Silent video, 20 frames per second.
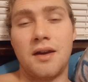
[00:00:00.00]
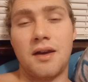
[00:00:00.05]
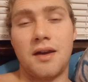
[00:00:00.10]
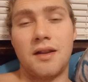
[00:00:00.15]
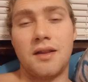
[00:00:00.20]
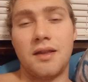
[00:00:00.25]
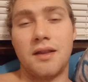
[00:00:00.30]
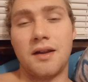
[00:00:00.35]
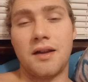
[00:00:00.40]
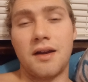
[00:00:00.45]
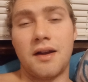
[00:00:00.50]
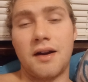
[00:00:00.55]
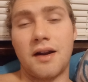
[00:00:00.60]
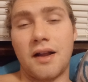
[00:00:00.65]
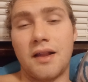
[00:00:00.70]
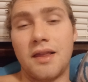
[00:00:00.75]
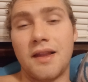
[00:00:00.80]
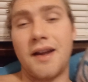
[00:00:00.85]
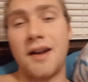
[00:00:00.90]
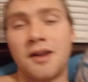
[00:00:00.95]
and
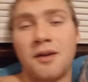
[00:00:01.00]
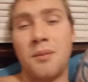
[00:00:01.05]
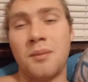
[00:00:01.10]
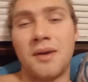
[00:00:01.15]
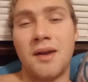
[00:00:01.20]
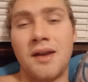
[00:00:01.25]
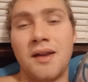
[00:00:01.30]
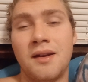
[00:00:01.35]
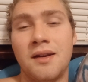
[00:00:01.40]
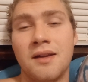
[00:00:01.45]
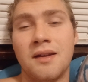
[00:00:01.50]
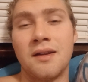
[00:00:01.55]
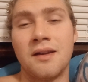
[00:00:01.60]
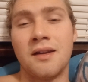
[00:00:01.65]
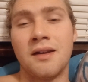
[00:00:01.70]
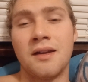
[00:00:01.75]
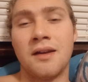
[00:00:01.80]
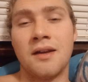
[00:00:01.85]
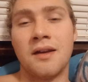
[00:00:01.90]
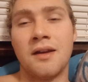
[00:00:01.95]
I let him in,
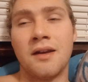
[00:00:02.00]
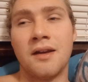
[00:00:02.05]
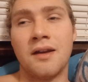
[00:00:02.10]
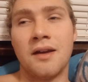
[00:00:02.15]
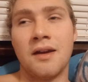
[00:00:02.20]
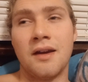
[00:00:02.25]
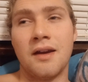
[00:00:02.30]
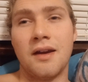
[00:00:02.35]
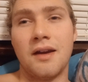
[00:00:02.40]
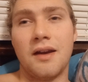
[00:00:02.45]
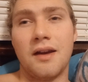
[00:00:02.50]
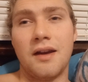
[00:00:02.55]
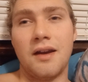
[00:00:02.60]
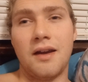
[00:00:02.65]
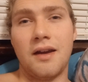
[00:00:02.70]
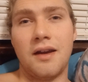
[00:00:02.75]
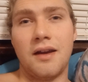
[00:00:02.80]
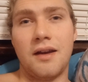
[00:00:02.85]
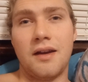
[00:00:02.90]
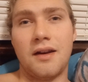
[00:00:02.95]

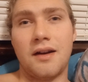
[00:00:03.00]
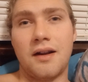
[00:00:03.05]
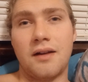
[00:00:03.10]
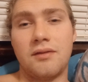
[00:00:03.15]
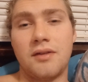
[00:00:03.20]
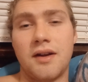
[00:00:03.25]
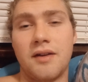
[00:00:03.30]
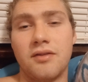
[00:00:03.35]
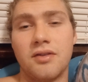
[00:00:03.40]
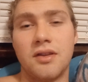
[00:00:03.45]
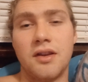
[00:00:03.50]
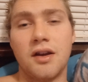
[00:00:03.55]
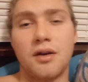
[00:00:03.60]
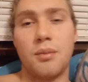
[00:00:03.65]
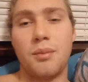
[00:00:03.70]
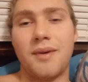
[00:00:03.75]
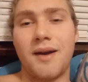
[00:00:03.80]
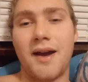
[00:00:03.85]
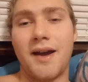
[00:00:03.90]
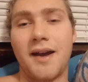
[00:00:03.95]
and I've never
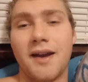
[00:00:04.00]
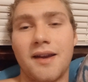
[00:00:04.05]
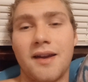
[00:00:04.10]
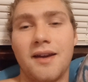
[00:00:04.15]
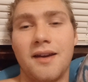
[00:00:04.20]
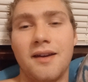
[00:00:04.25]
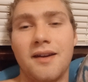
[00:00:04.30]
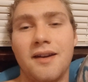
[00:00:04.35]
looked back.